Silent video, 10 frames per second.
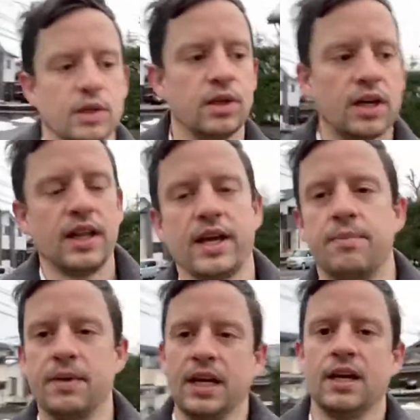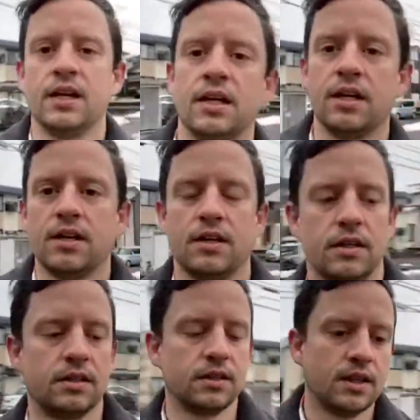look like me
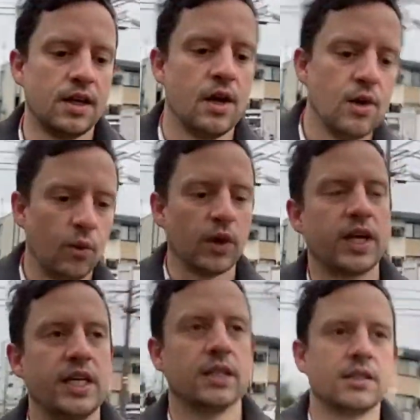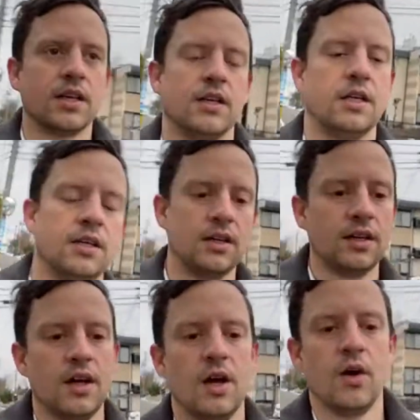were killed
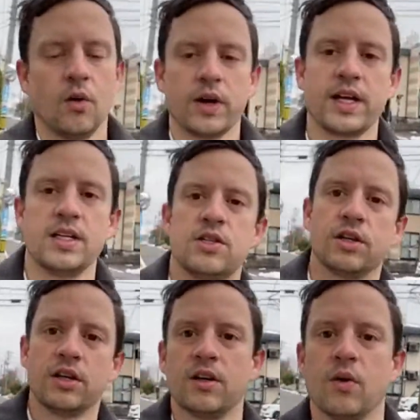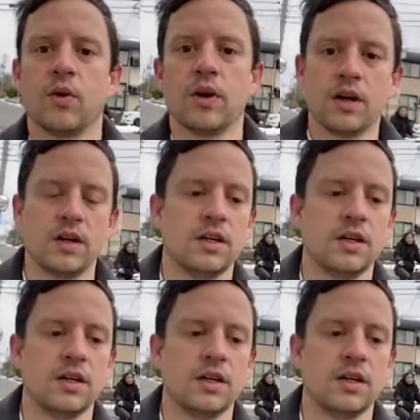or injured or